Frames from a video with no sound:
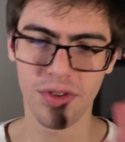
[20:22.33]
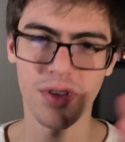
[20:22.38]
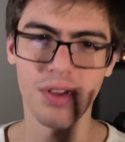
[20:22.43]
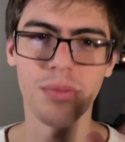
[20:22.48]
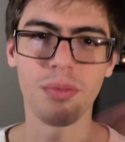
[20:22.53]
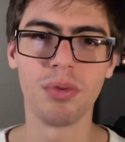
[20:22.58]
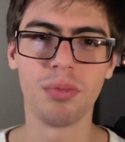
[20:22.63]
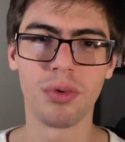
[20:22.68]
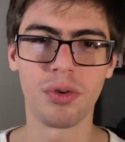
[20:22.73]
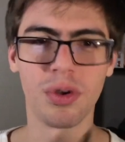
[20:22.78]

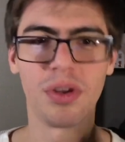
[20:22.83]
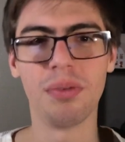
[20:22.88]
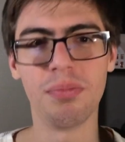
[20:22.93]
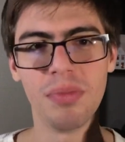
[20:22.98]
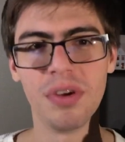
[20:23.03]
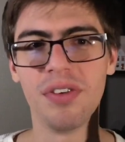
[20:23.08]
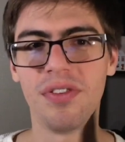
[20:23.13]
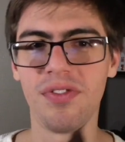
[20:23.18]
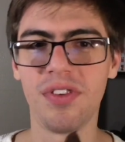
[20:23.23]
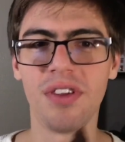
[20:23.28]
somewhere between
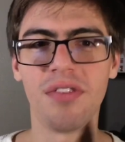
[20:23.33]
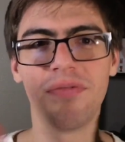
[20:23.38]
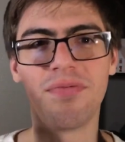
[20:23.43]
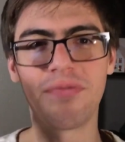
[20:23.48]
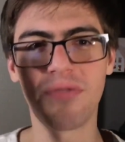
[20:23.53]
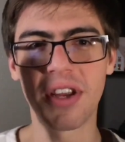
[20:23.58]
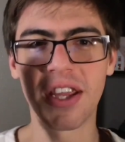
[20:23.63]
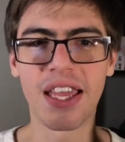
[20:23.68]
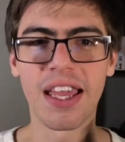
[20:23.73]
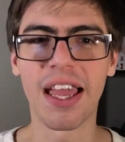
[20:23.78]
miffed and
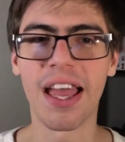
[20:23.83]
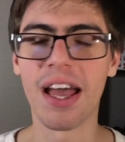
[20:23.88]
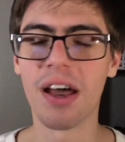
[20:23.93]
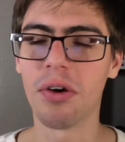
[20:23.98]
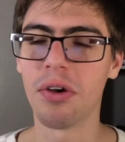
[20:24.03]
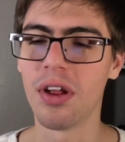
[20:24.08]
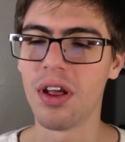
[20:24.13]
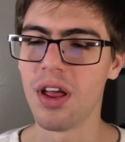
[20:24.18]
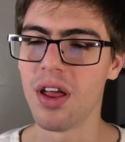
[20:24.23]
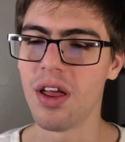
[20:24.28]
freaking
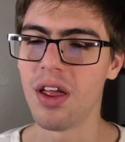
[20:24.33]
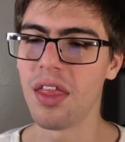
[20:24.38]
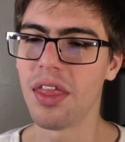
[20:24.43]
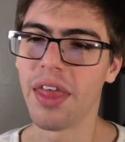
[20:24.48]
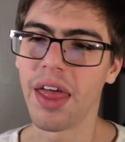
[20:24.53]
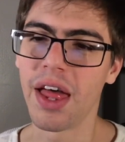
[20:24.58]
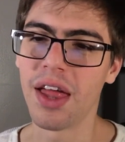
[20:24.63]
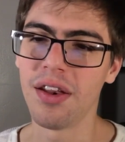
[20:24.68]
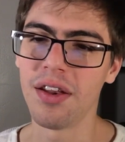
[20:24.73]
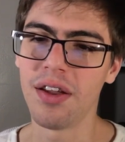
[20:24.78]
out
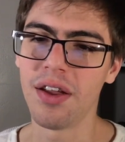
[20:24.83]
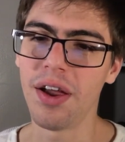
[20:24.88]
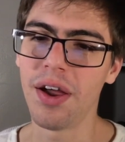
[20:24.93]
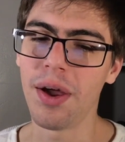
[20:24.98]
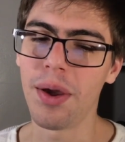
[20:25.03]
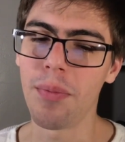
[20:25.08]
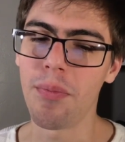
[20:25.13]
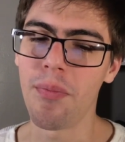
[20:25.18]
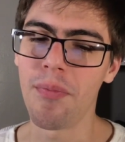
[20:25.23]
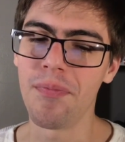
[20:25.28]
that
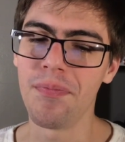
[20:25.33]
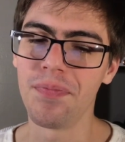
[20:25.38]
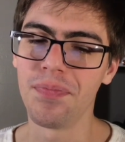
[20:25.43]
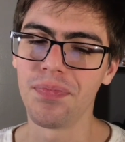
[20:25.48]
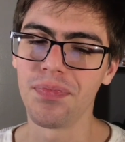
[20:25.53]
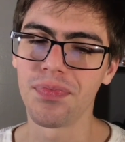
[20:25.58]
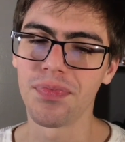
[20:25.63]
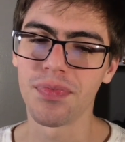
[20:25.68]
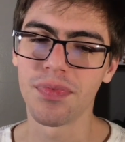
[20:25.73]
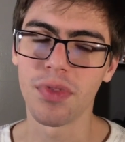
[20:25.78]

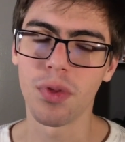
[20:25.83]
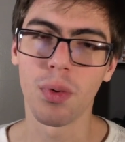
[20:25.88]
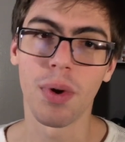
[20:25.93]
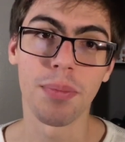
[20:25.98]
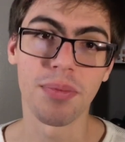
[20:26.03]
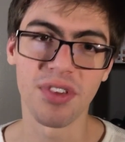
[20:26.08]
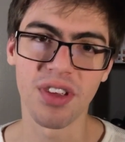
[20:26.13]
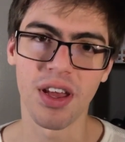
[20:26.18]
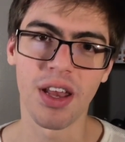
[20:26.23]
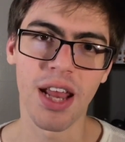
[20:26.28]
the
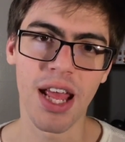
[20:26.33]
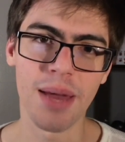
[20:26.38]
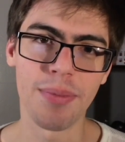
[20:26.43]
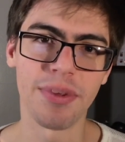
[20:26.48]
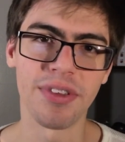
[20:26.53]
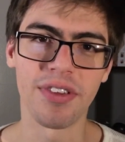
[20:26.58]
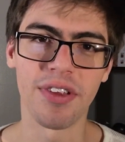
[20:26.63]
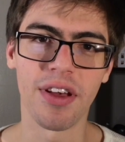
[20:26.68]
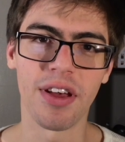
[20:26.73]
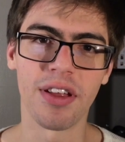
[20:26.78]
website
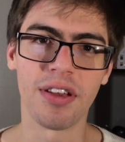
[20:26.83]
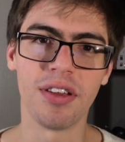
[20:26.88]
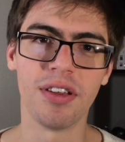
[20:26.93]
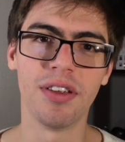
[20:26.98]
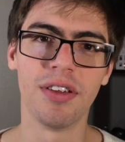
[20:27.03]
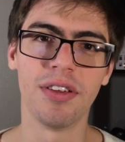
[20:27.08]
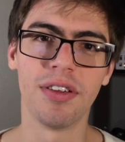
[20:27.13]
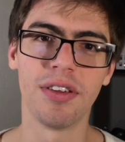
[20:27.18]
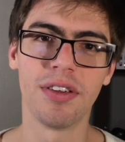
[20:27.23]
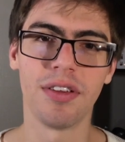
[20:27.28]
Amazon
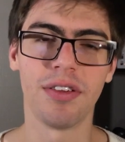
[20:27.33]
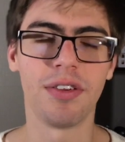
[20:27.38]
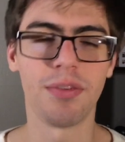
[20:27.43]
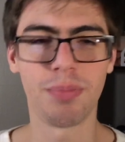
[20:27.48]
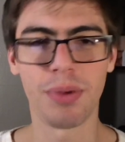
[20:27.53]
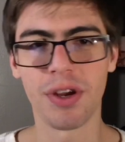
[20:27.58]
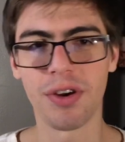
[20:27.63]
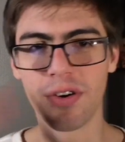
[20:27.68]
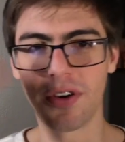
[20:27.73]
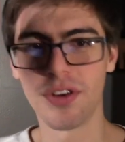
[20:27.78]

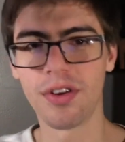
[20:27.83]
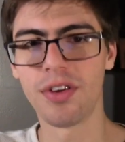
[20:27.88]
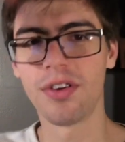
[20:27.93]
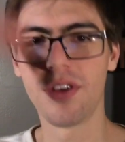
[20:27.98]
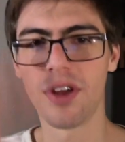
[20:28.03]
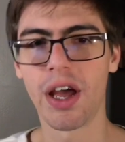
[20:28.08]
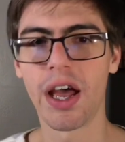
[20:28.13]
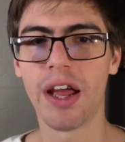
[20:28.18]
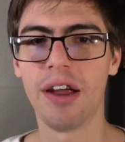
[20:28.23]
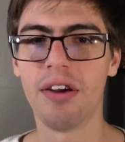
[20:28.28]
appeared
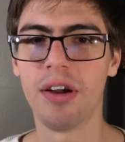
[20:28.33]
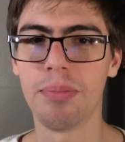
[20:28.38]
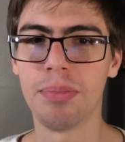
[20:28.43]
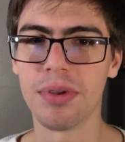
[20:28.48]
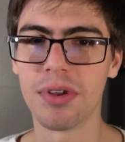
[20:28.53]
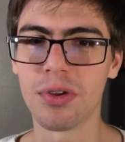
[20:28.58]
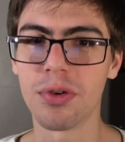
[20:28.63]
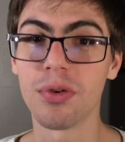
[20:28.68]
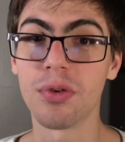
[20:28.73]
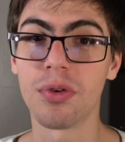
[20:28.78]
higher up
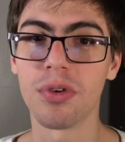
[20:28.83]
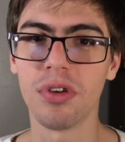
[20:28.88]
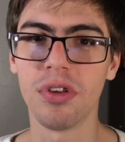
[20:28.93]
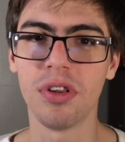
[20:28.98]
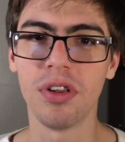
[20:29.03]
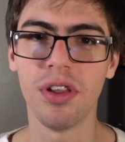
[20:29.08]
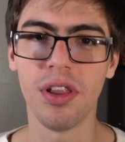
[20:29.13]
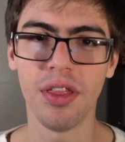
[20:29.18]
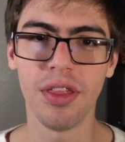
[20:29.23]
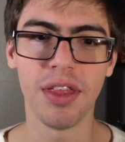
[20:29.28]
in
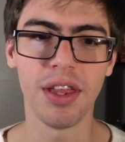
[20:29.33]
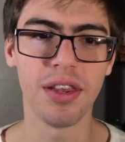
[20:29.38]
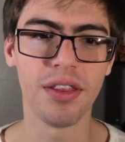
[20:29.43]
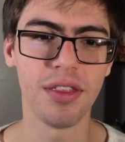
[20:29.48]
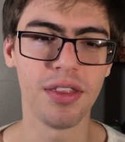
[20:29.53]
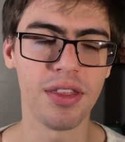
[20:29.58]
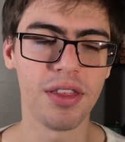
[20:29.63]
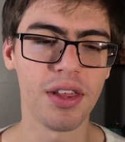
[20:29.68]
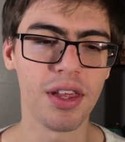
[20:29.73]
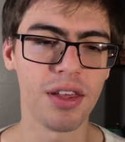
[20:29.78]
Google than
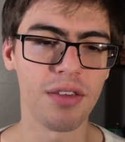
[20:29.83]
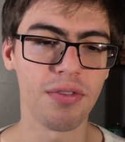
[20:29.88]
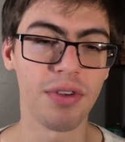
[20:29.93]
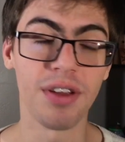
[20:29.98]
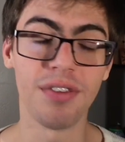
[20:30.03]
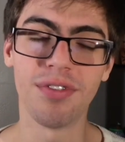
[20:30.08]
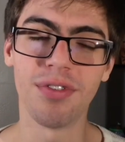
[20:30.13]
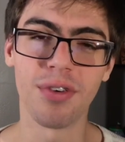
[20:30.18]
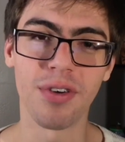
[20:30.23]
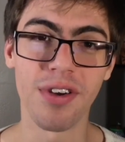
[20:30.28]
the
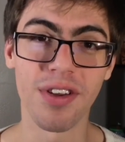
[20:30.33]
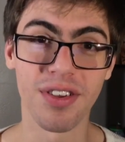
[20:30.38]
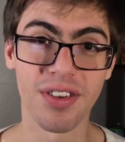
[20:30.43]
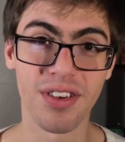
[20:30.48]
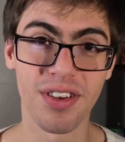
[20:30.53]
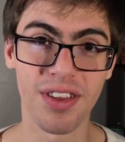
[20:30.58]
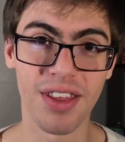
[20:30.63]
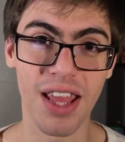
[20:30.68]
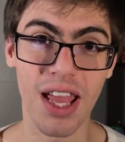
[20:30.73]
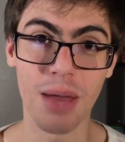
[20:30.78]
rainforest
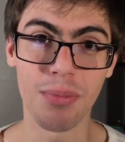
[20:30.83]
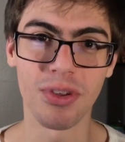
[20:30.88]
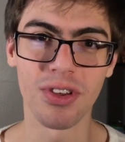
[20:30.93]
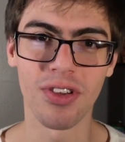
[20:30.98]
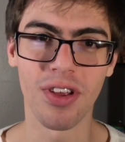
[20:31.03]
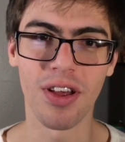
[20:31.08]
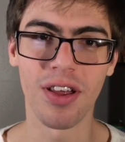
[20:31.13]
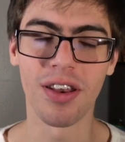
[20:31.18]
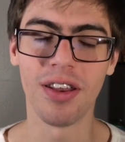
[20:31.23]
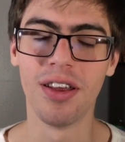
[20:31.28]
to the
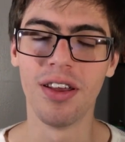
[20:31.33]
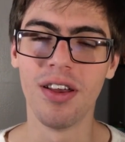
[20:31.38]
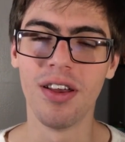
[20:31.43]
Amazon.